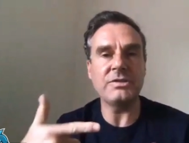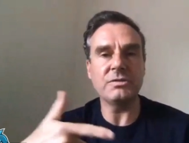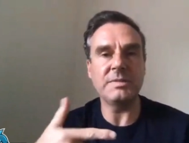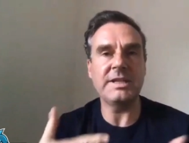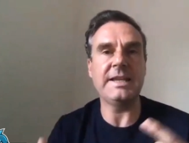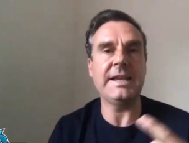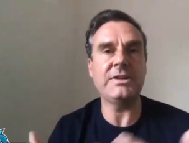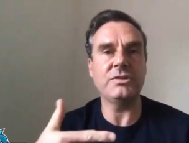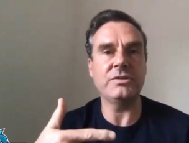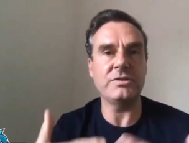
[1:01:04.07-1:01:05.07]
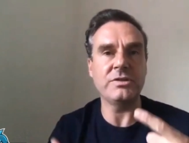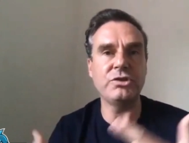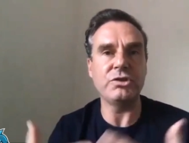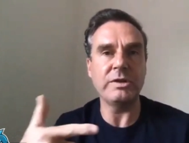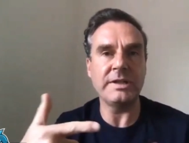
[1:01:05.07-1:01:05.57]
some connections and
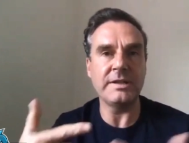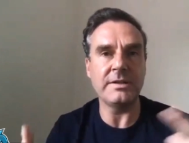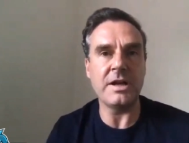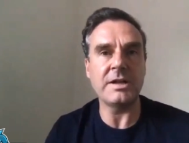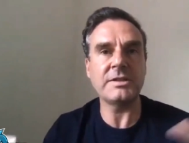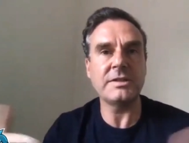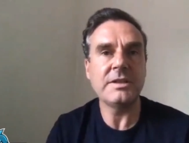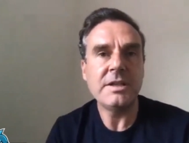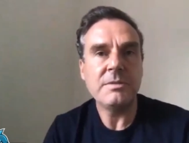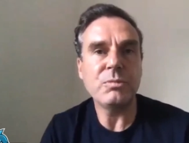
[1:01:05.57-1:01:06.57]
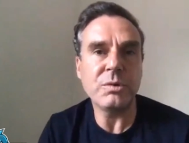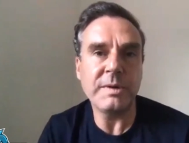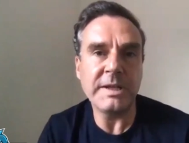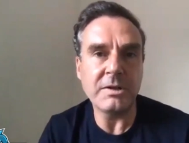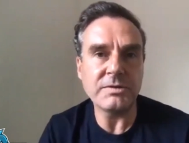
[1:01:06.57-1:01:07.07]
join the dots
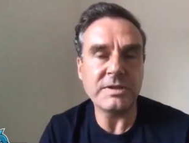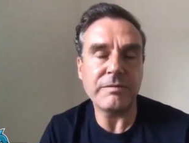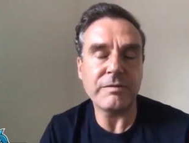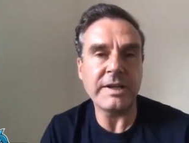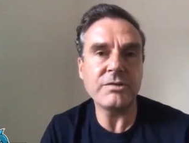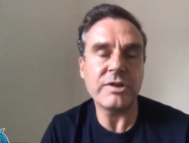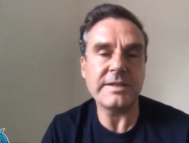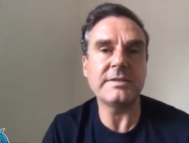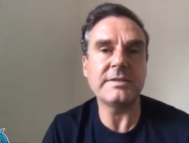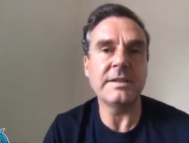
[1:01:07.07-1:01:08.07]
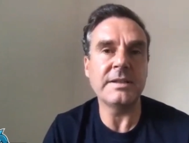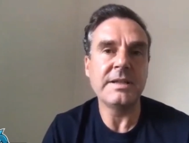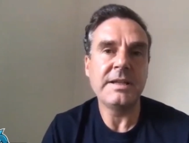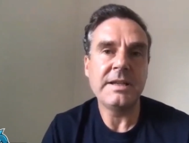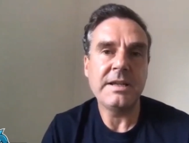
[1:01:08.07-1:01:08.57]
between those different interests. And
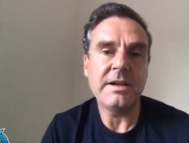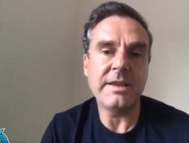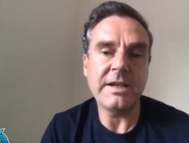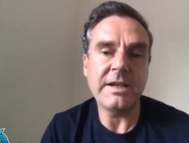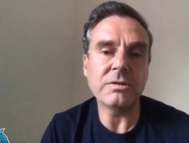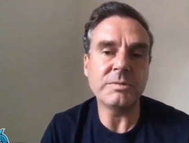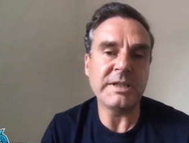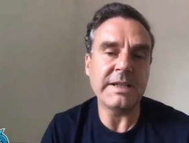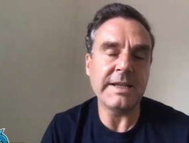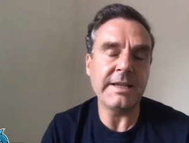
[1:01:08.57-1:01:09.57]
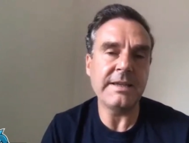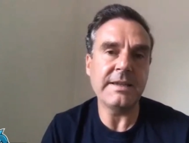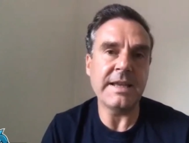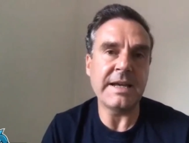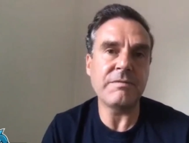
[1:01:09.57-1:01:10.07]
I think ultimately
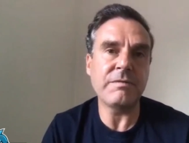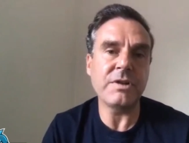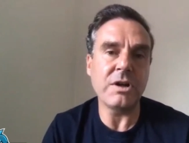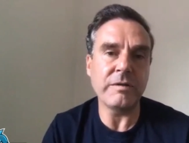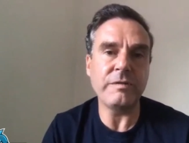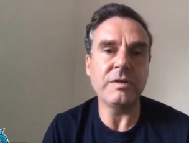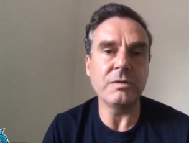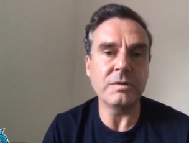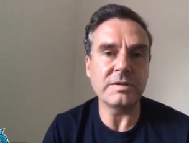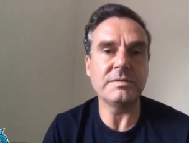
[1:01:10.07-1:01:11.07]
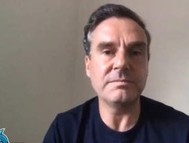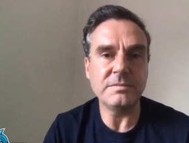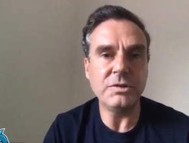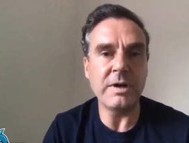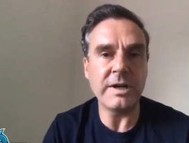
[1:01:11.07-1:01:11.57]
that kind of fuels
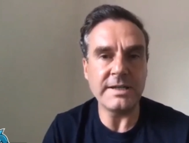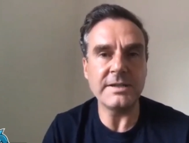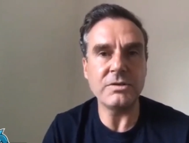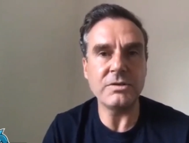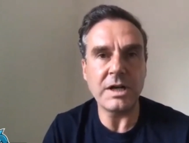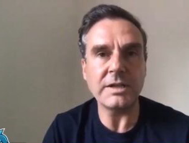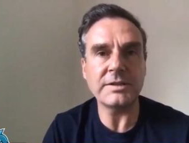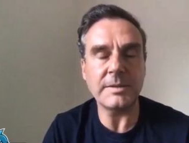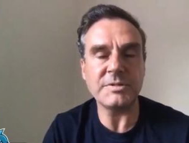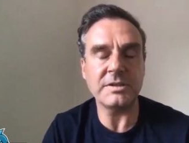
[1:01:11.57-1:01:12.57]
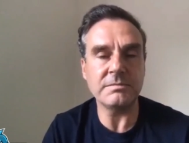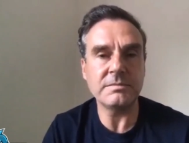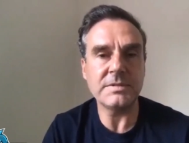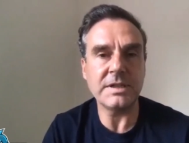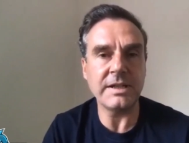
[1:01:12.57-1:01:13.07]
new ideas, new concepts, and,
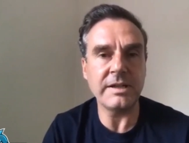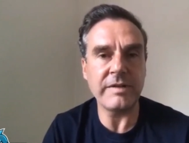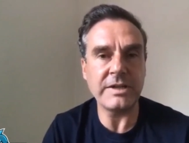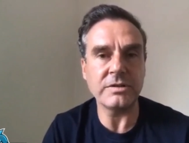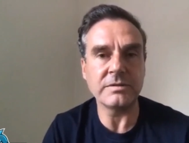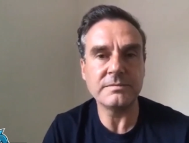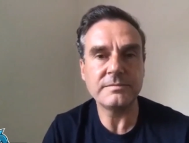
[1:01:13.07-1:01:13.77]
and innovation.